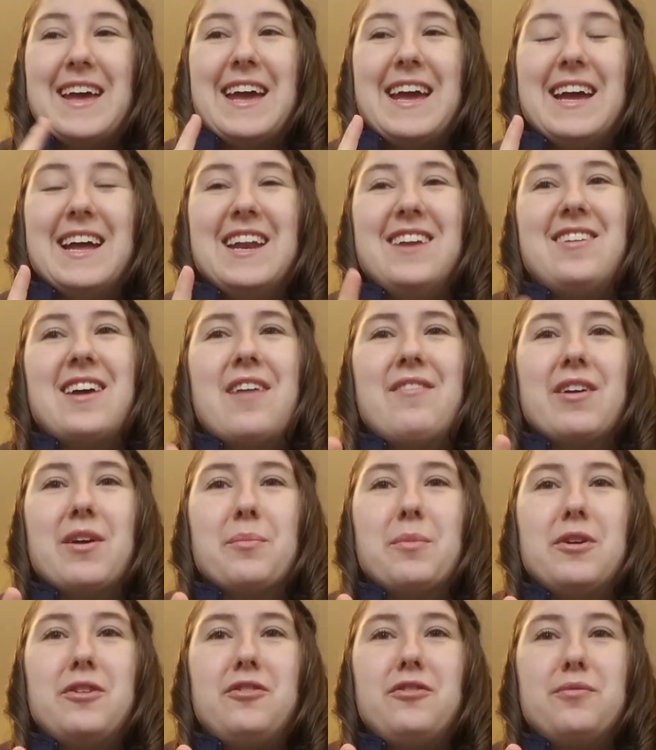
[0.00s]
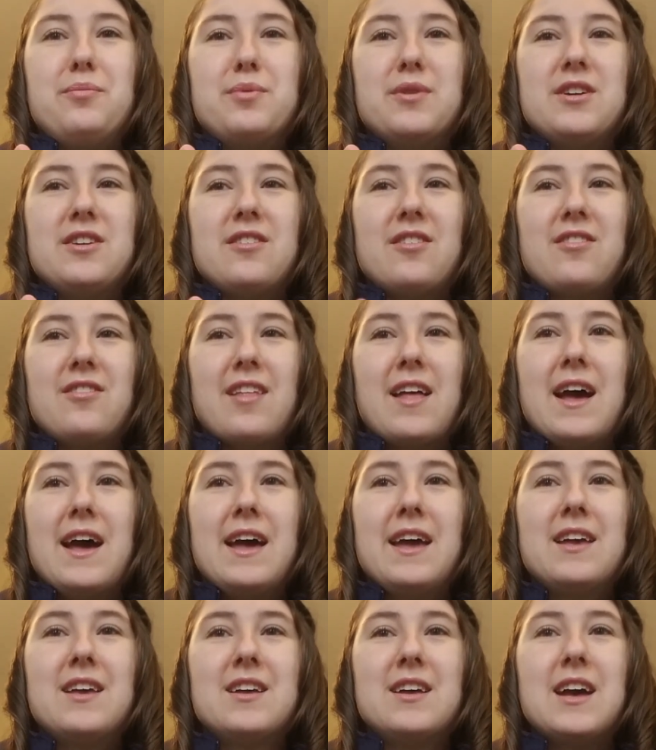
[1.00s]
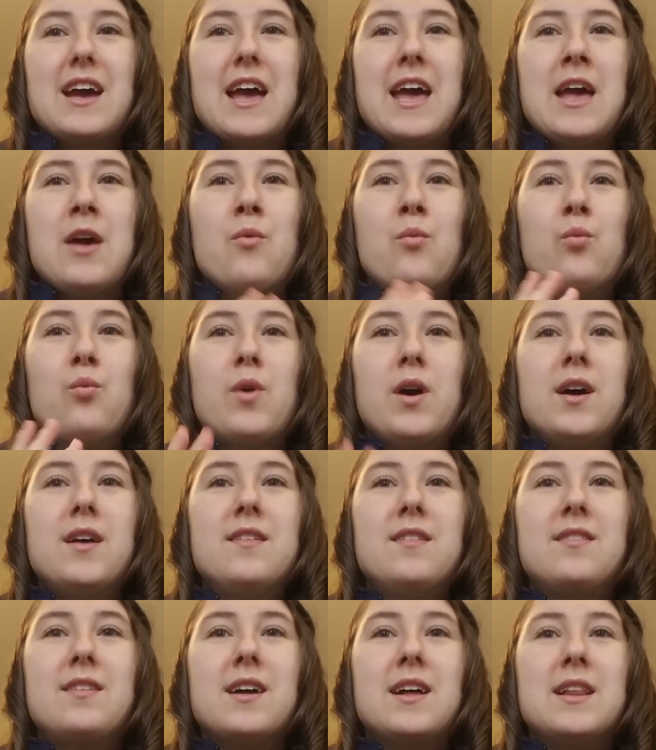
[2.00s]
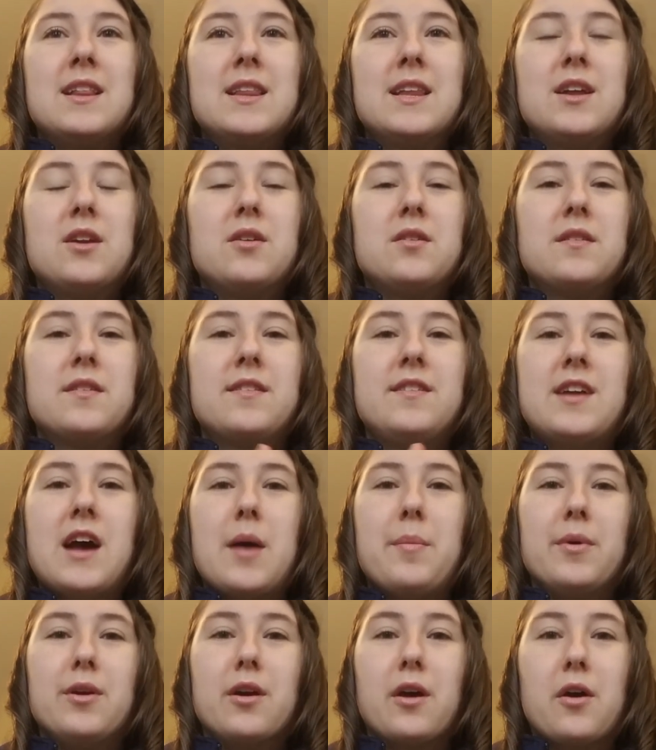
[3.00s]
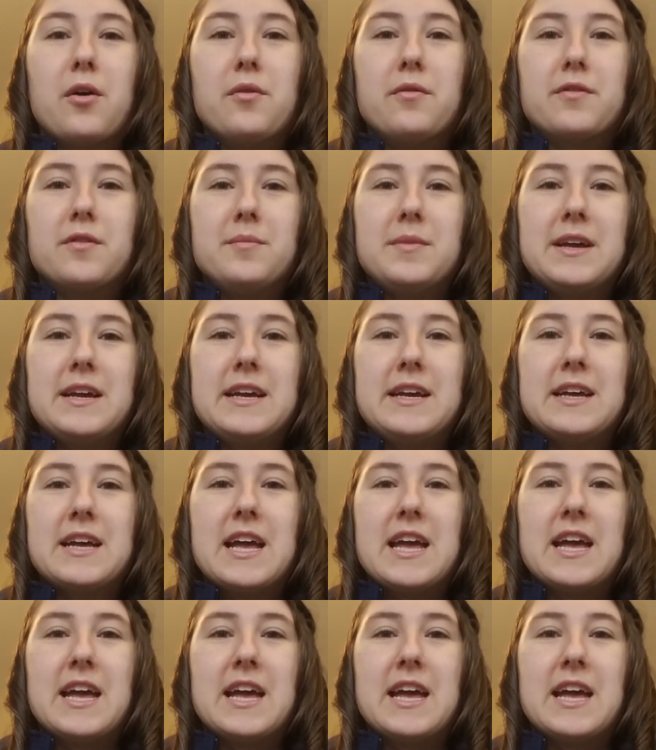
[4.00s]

and having a bunch of British slang, it was a little stop and go for me.